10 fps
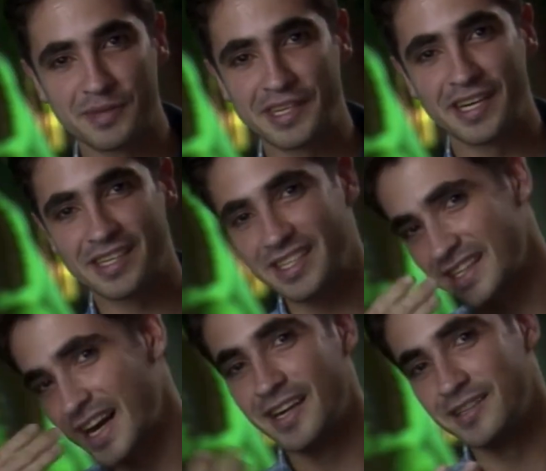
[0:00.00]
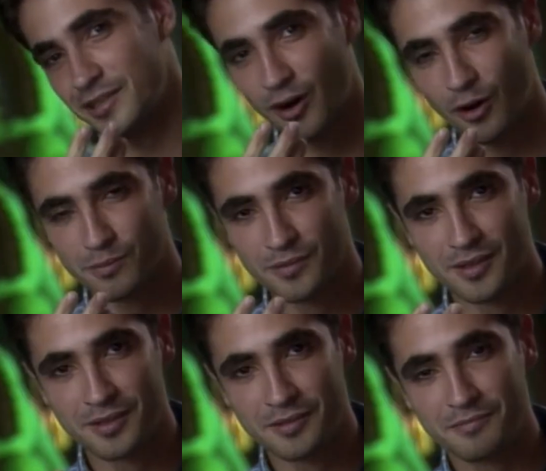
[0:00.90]
because he got, you know,
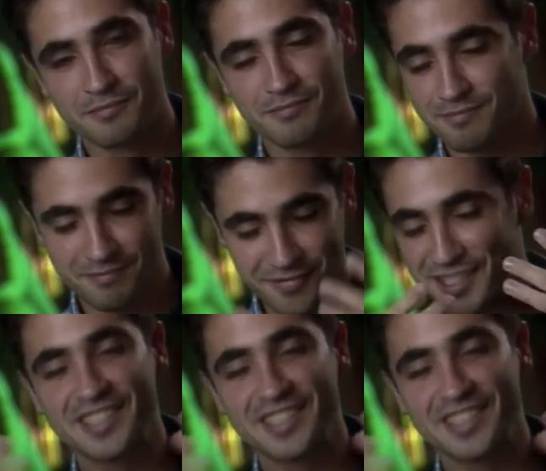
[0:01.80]
it's